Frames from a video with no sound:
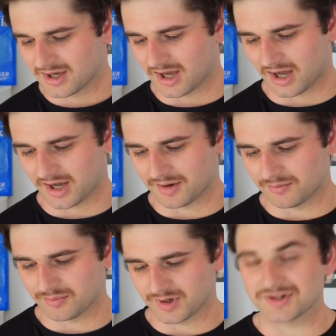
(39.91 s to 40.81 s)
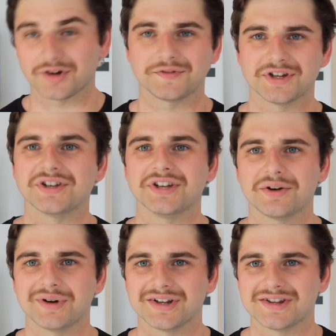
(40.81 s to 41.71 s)
but hopefully you can
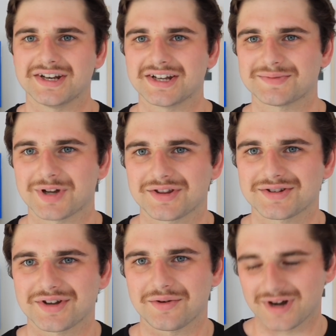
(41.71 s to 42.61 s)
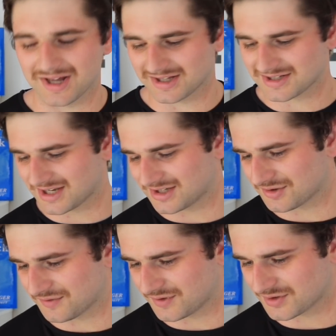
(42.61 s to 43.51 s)
get one in there next month. So let's get
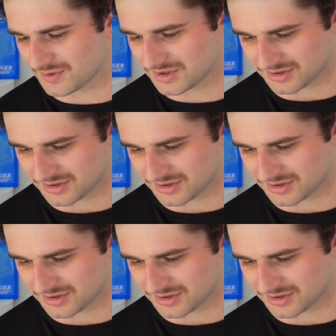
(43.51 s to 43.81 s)
to the first